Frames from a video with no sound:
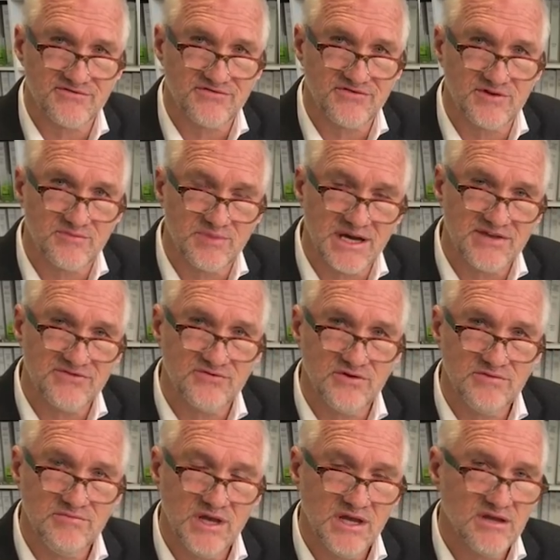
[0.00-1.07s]
of the
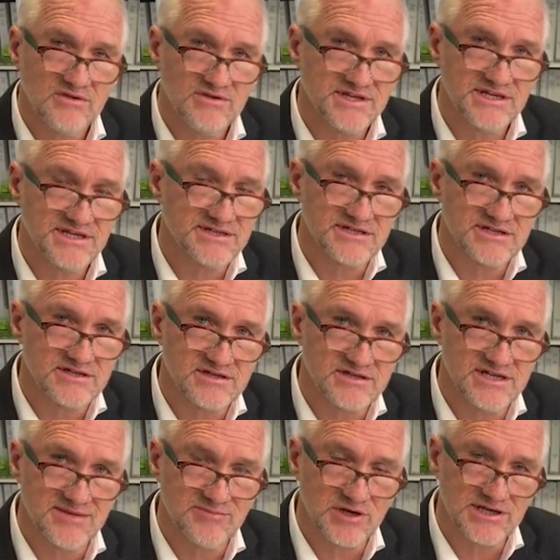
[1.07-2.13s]
bathroom, this isn't
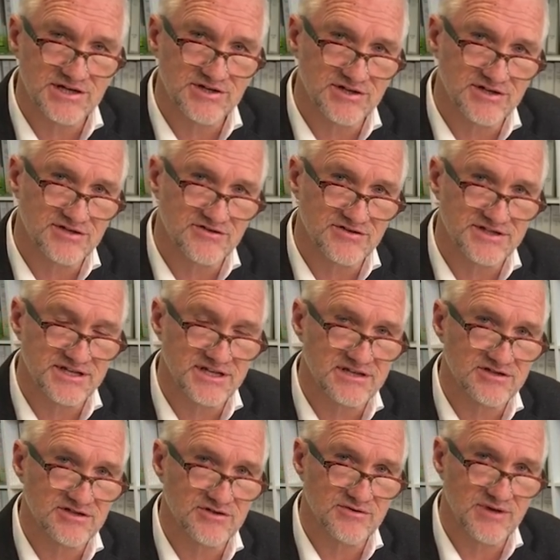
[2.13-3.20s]
demolition to,
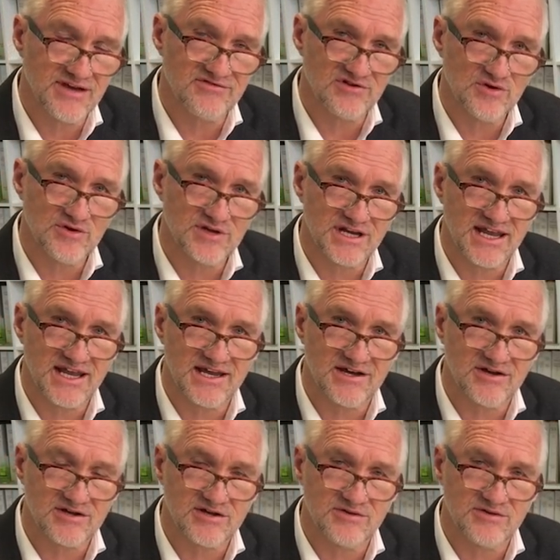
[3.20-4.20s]
to have a look at how